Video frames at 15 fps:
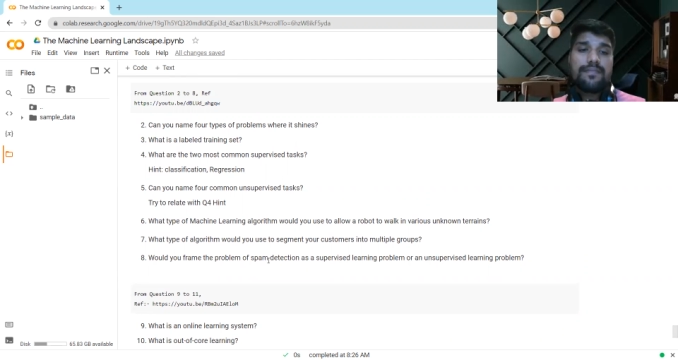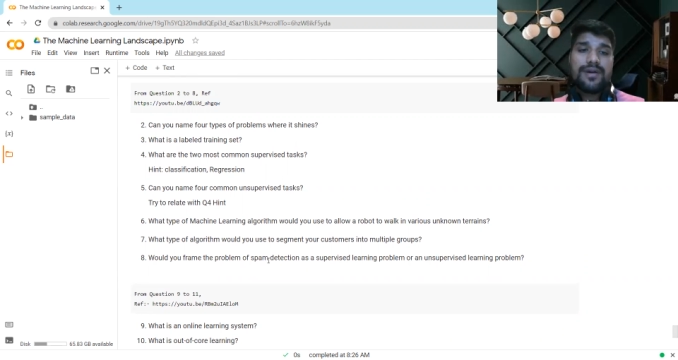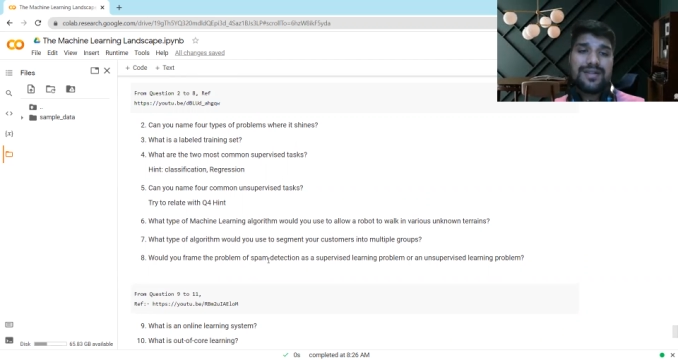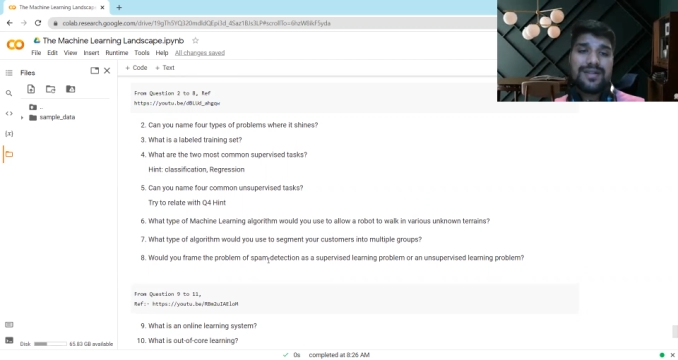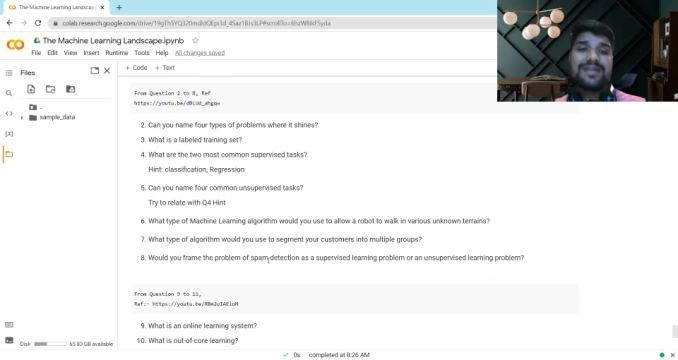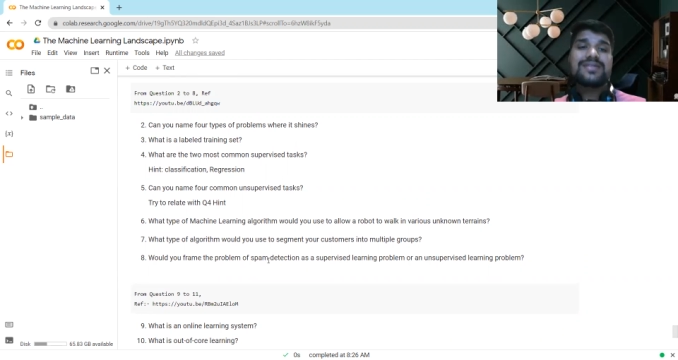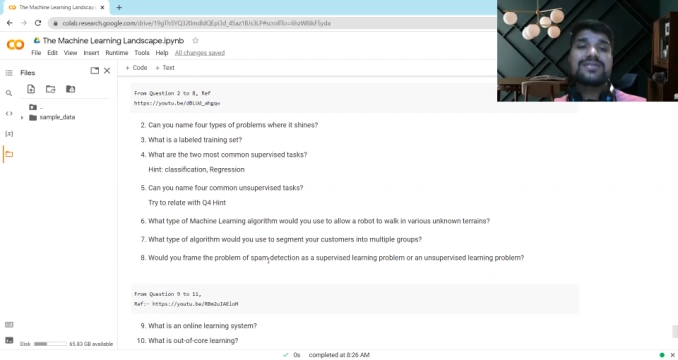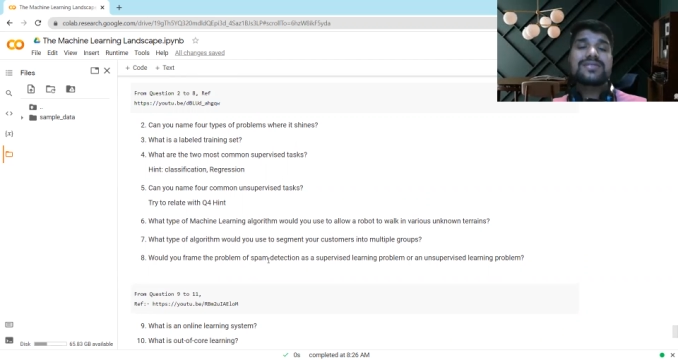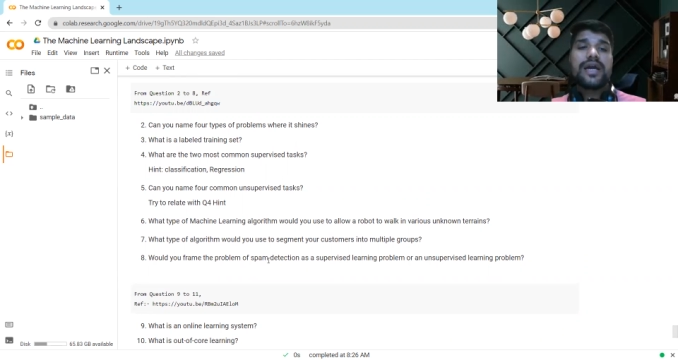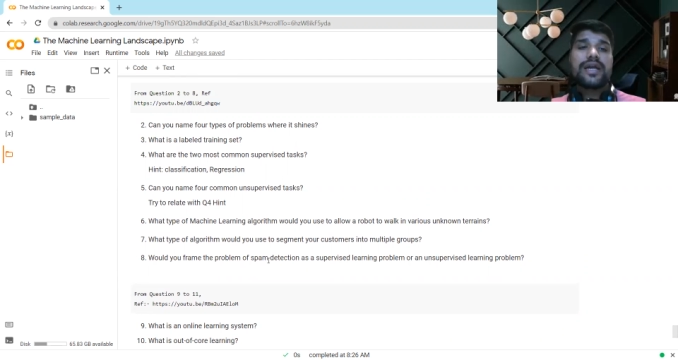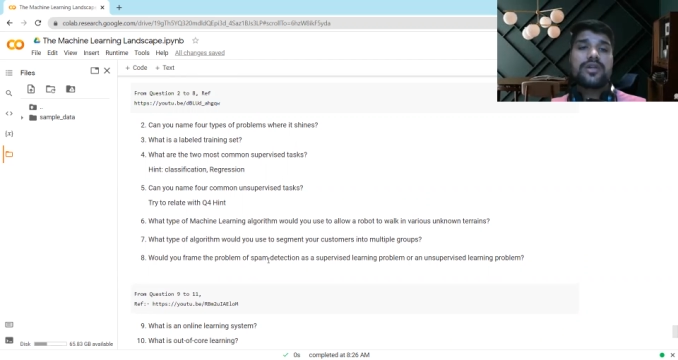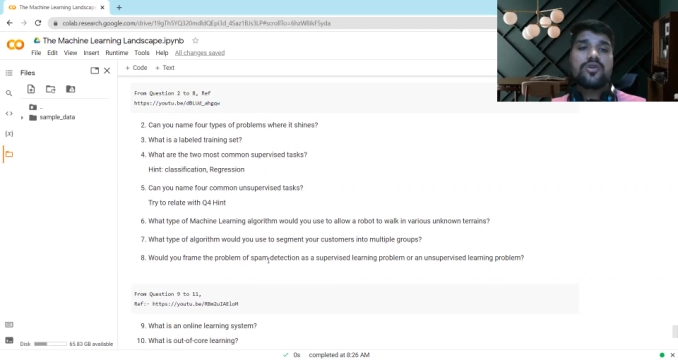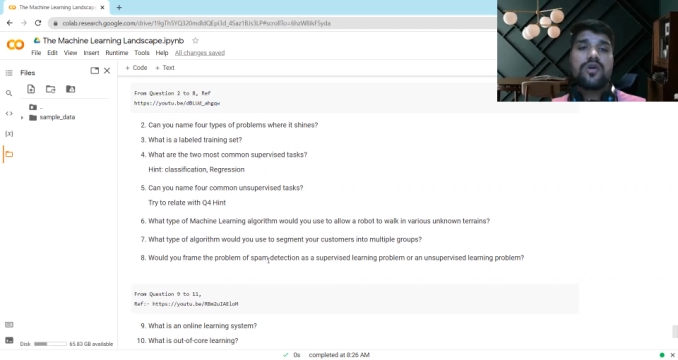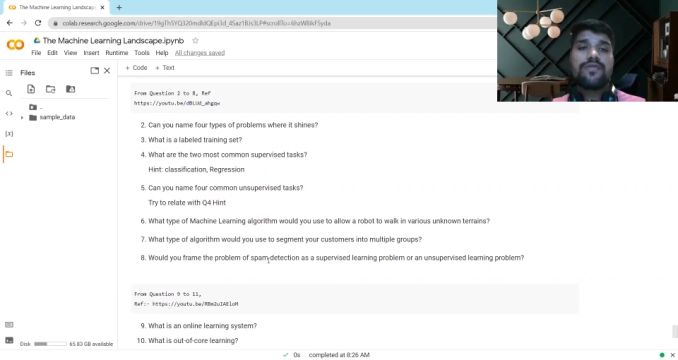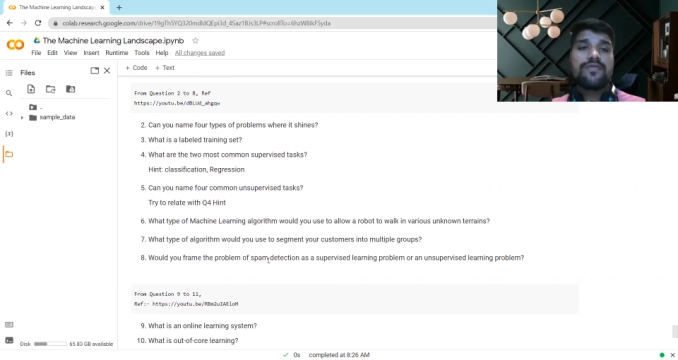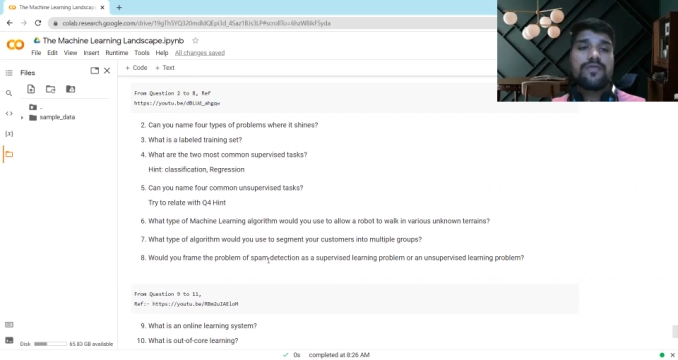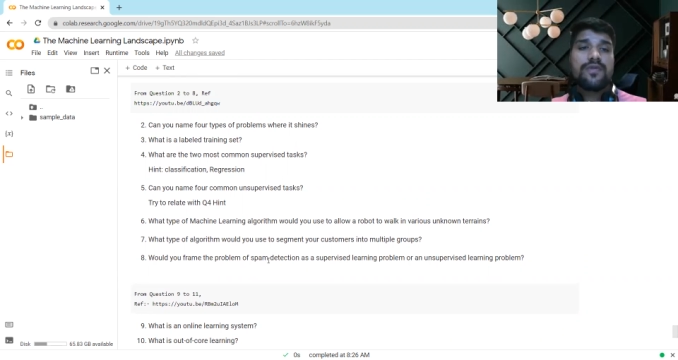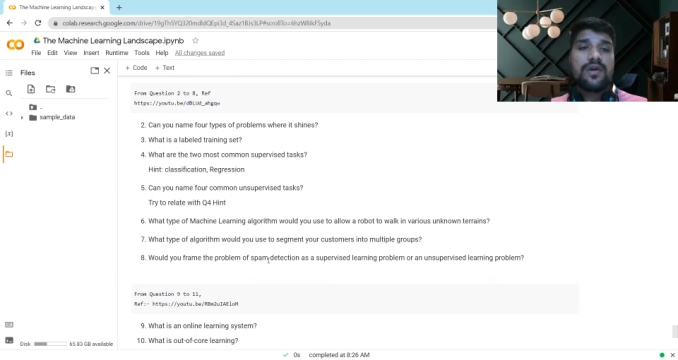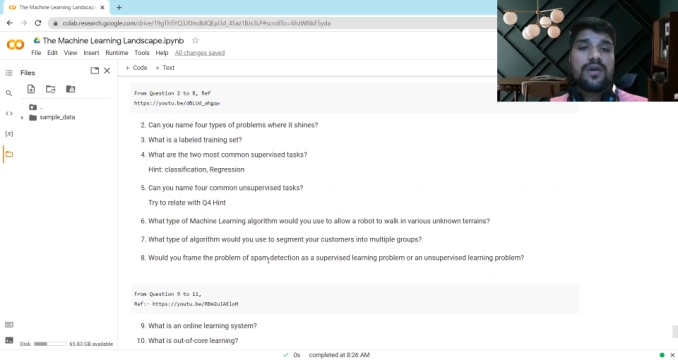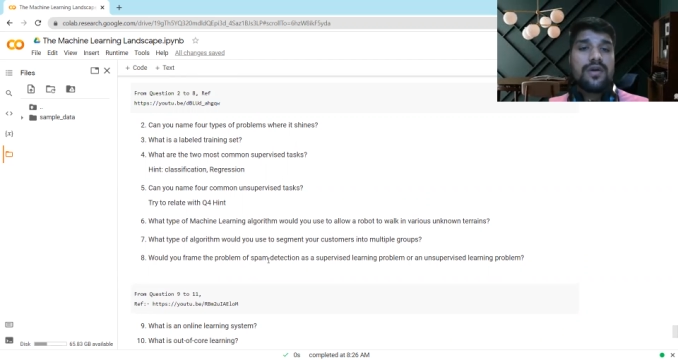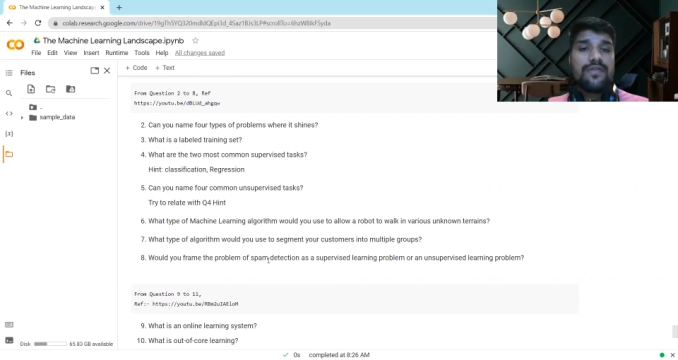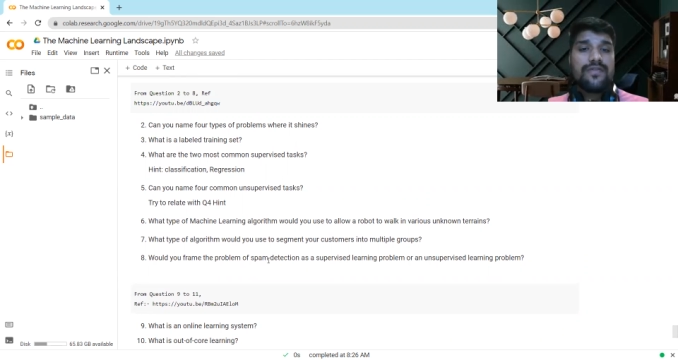but this kind of
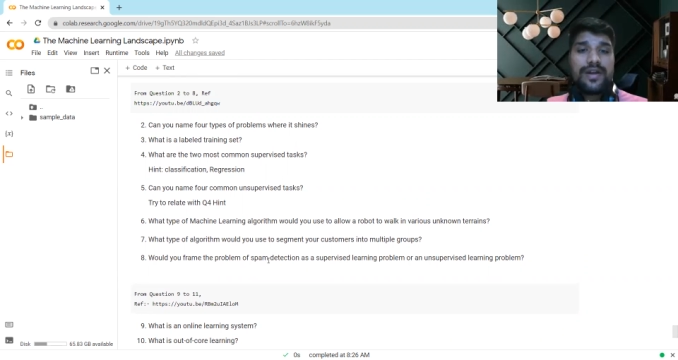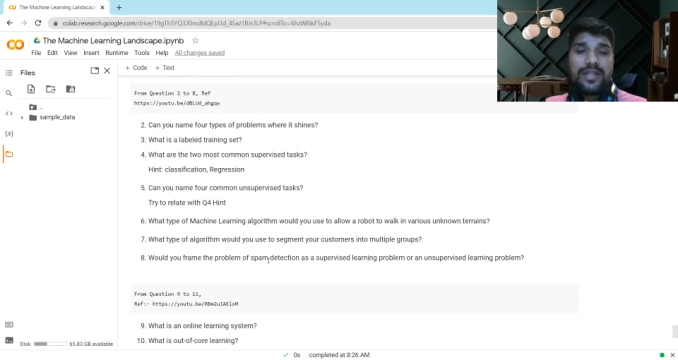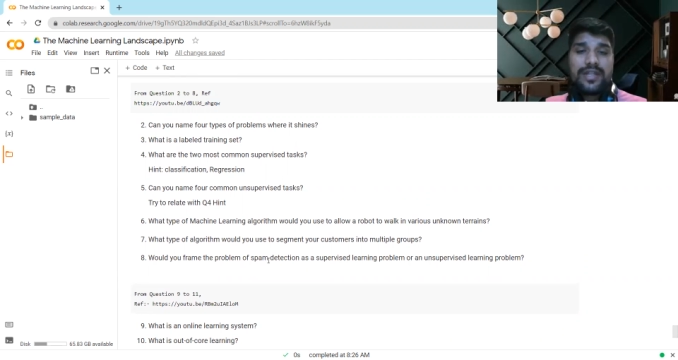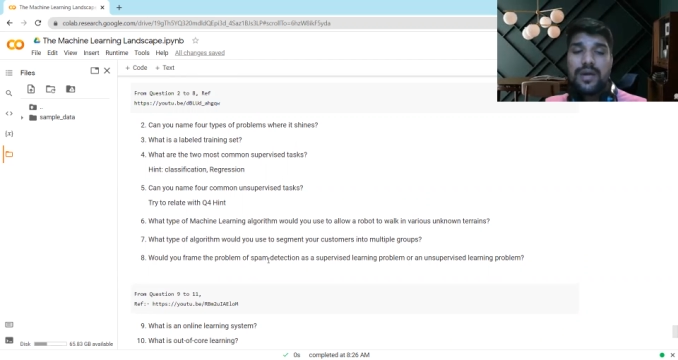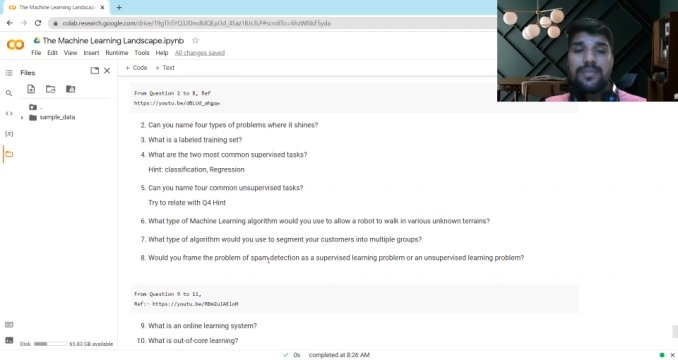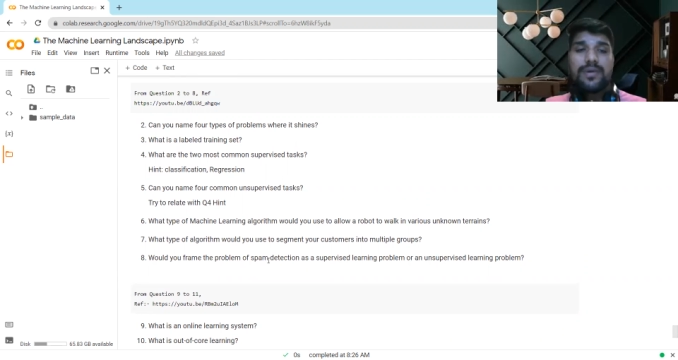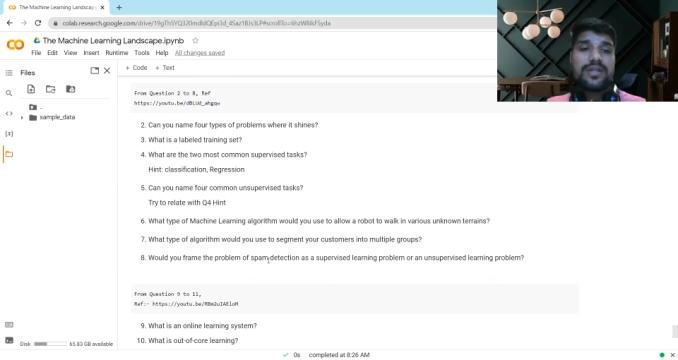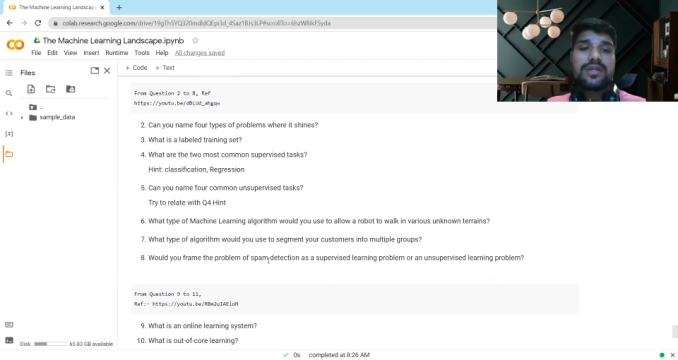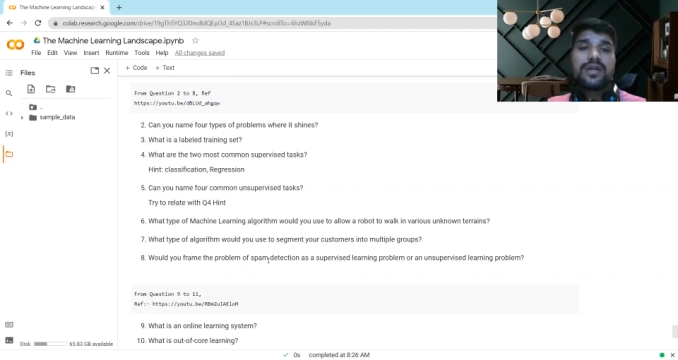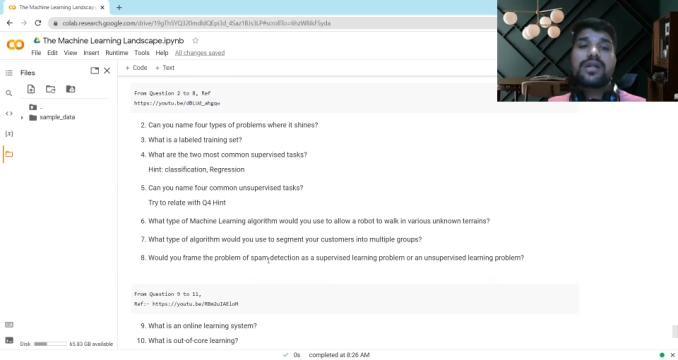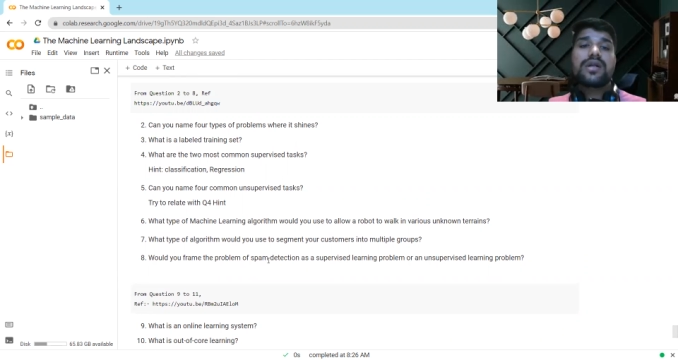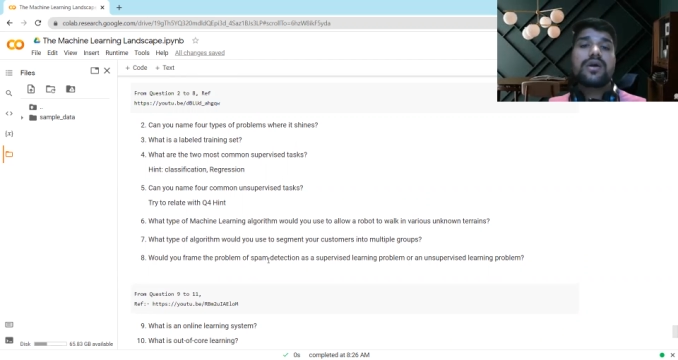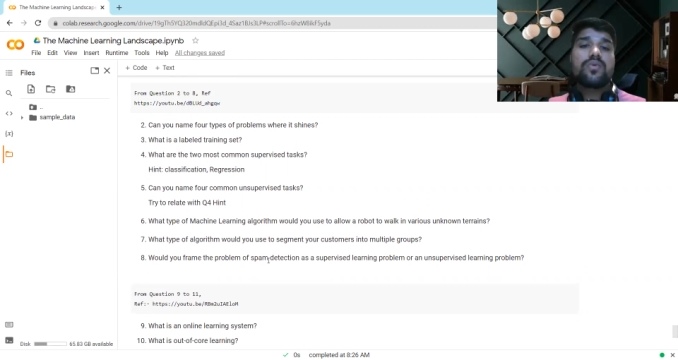fundamental